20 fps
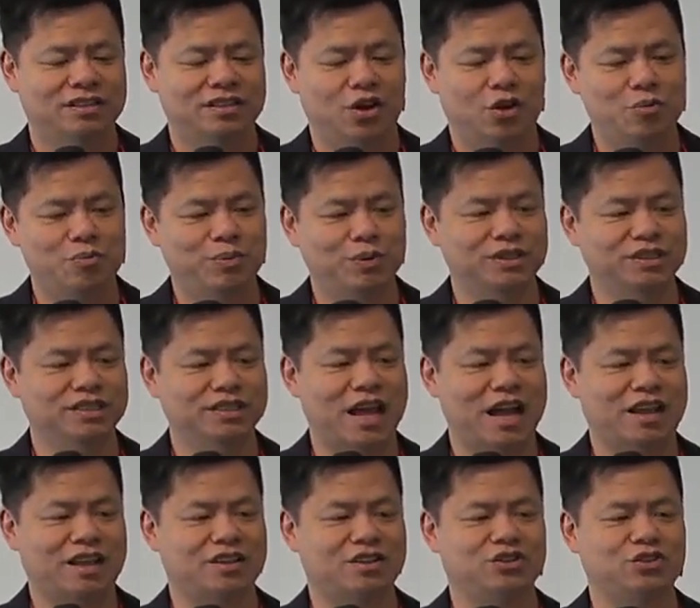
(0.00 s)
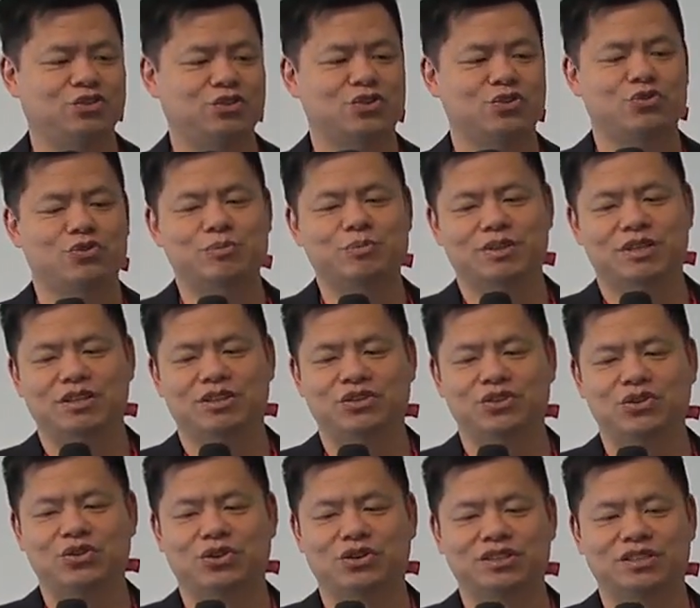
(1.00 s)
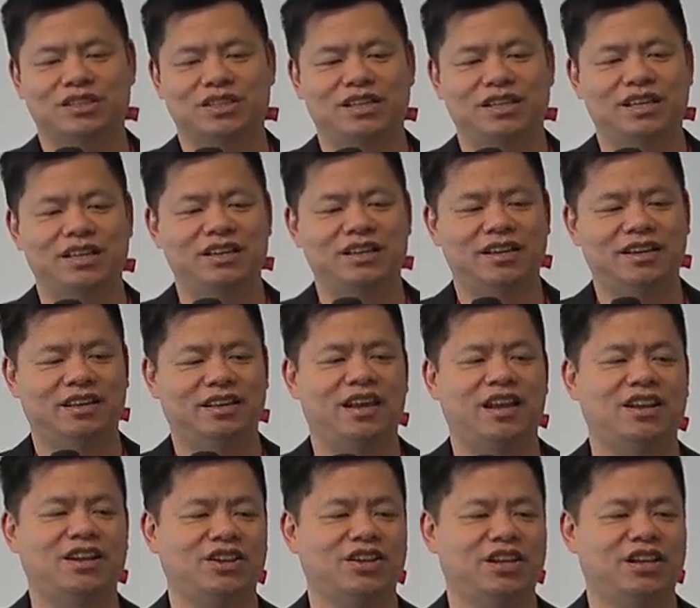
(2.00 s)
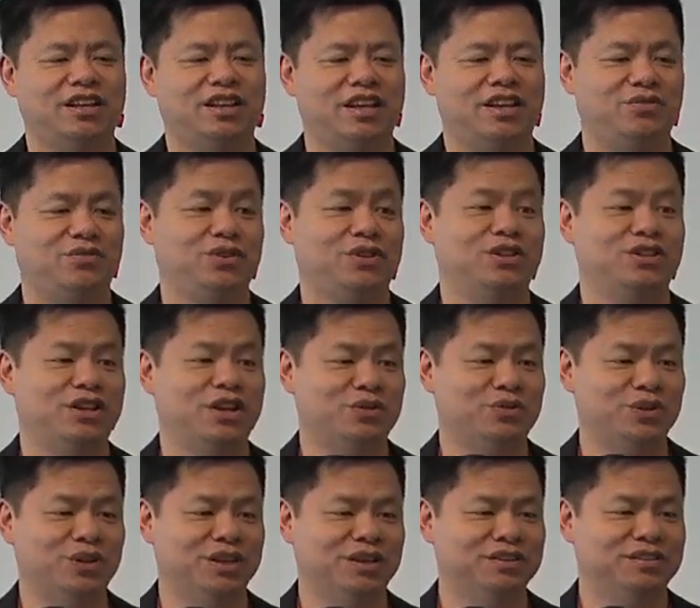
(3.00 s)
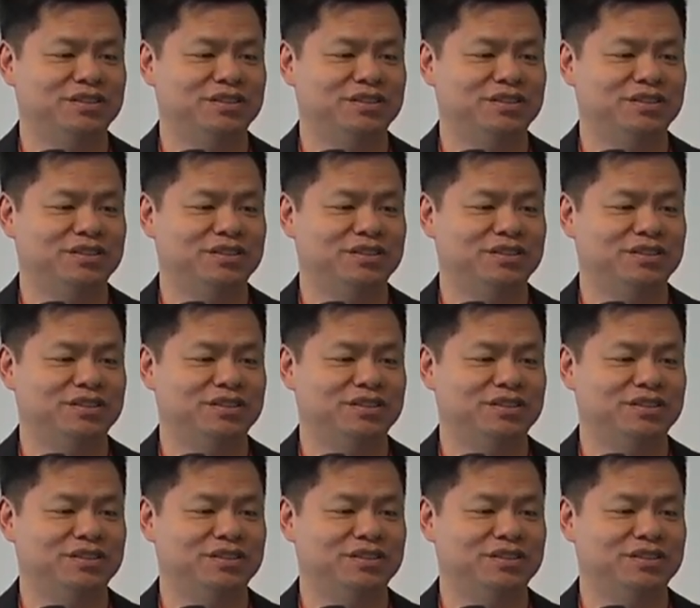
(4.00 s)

OpenStack user groups in New York City, Connecticut, and Philadelphia.